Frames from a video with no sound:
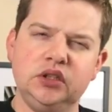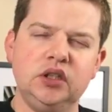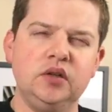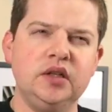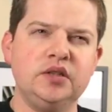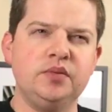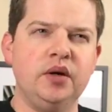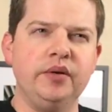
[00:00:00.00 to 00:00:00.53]

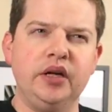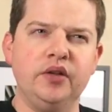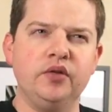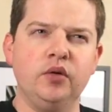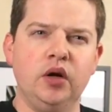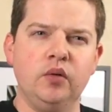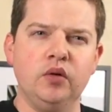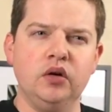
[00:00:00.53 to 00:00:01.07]
that's probably not the
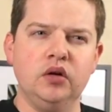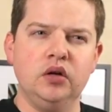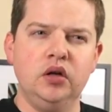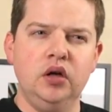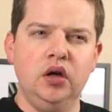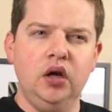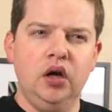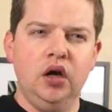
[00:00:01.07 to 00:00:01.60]
right word.
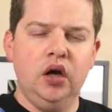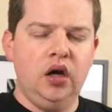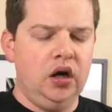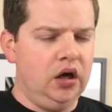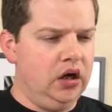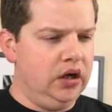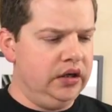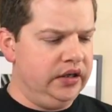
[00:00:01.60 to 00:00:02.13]

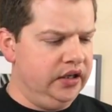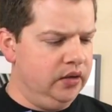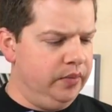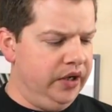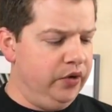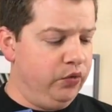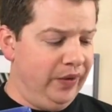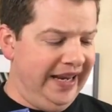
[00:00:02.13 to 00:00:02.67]

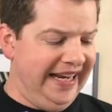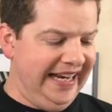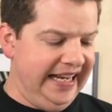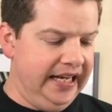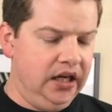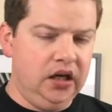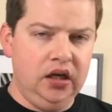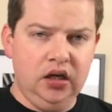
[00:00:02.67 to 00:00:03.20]
Gigabyte
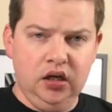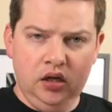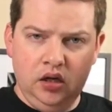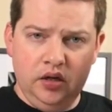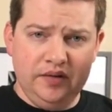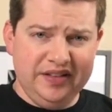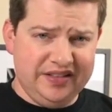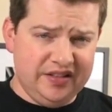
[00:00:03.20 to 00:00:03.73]
rating.
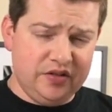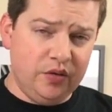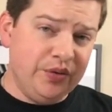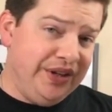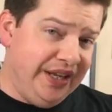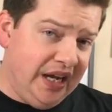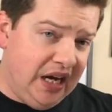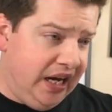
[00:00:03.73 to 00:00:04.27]
This is
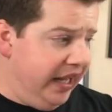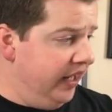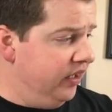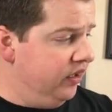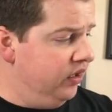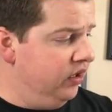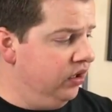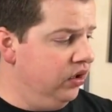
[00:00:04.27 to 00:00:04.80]
only
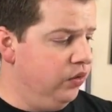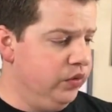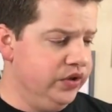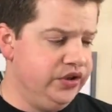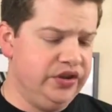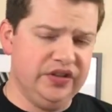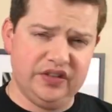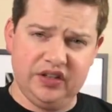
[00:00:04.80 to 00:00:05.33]
9,
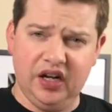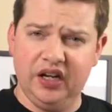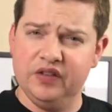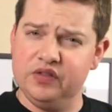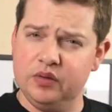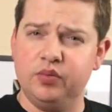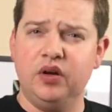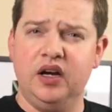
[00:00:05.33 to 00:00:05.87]
which is kind of
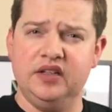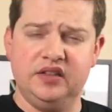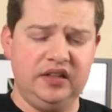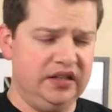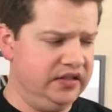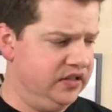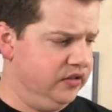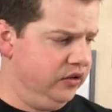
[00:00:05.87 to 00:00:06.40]
surprising
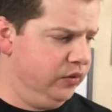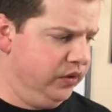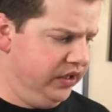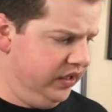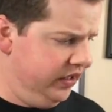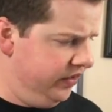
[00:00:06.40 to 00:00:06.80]
considering what it